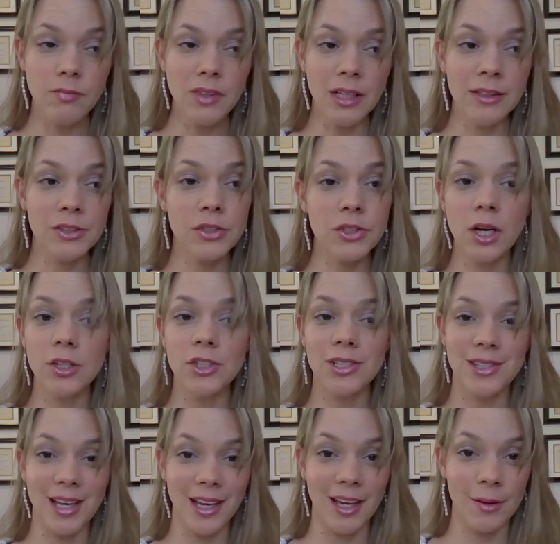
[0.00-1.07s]
And it's not
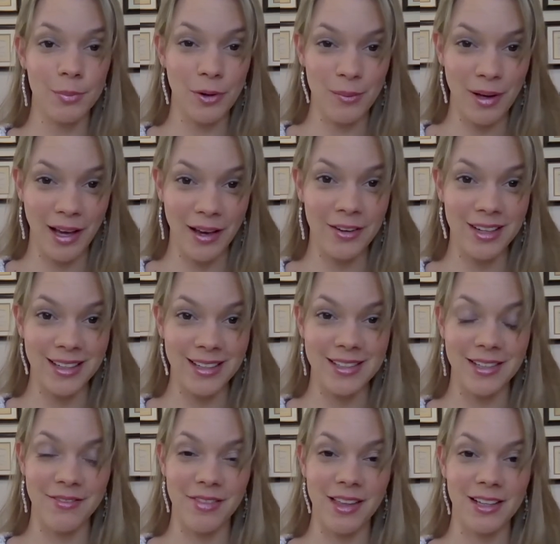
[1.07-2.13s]
just taking probiotics,
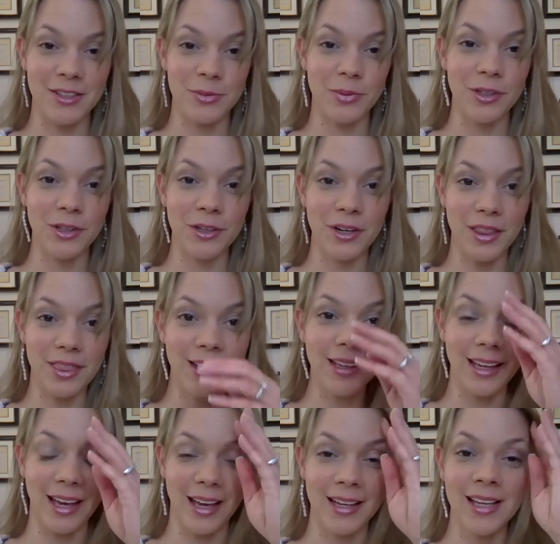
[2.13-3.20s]
if that's what you're
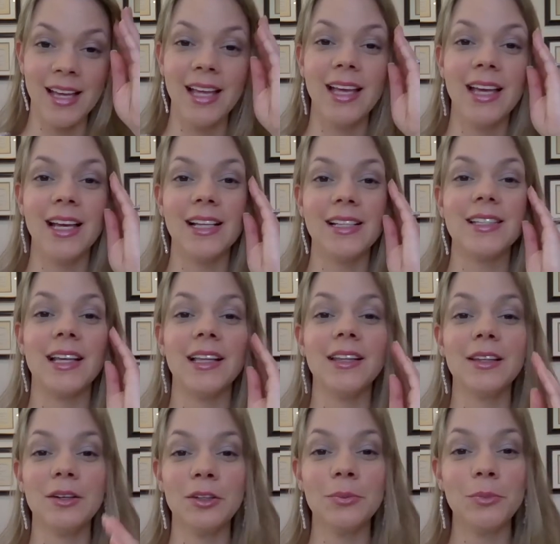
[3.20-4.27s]
thinking. It's a
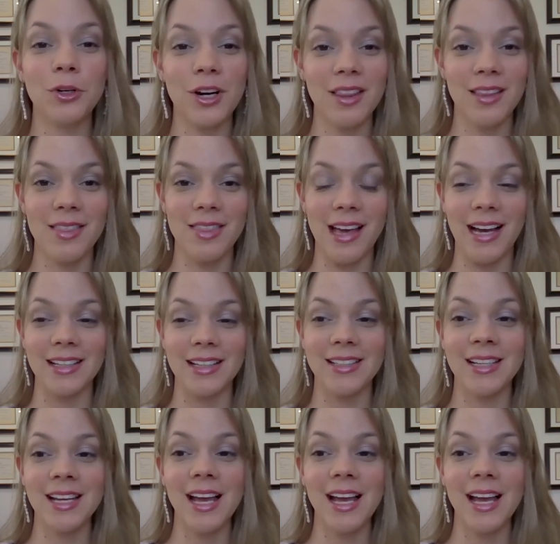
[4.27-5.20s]
little more than that.